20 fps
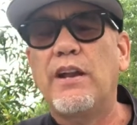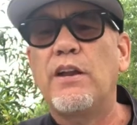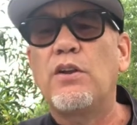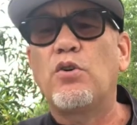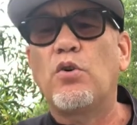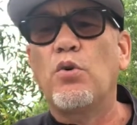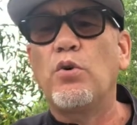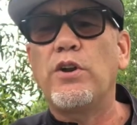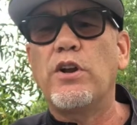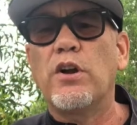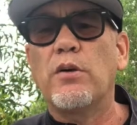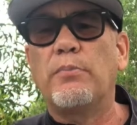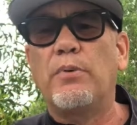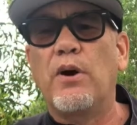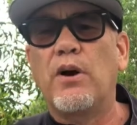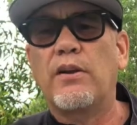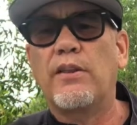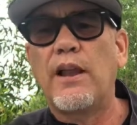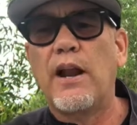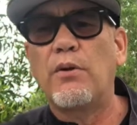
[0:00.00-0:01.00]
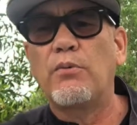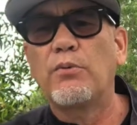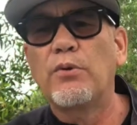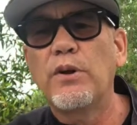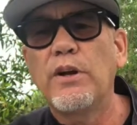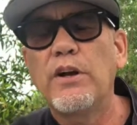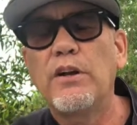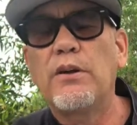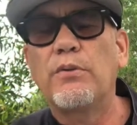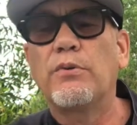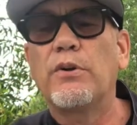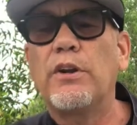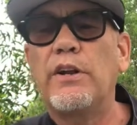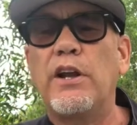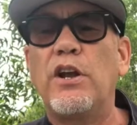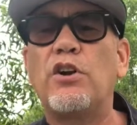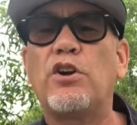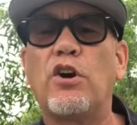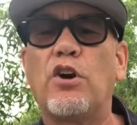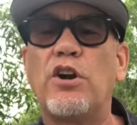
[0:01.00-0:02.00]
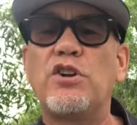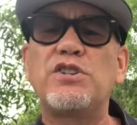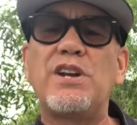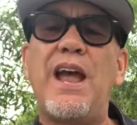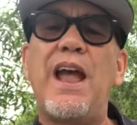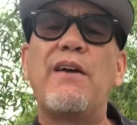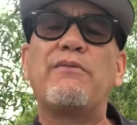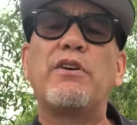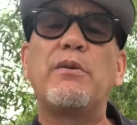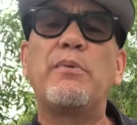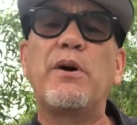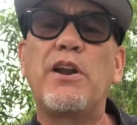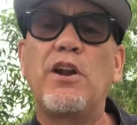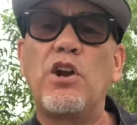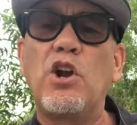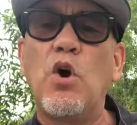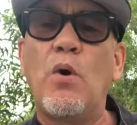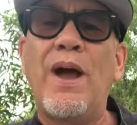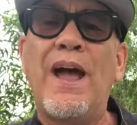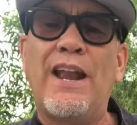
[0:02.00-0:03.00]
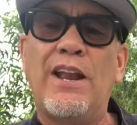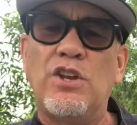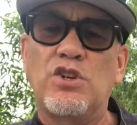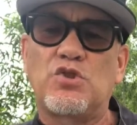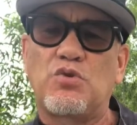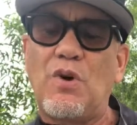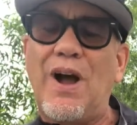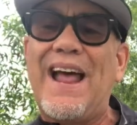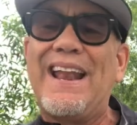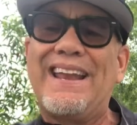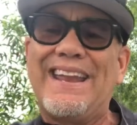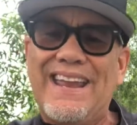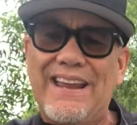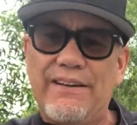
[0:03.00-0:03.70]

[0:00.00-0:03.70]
and cool yearbook that I really, really encourage everybody to go ahead and try to get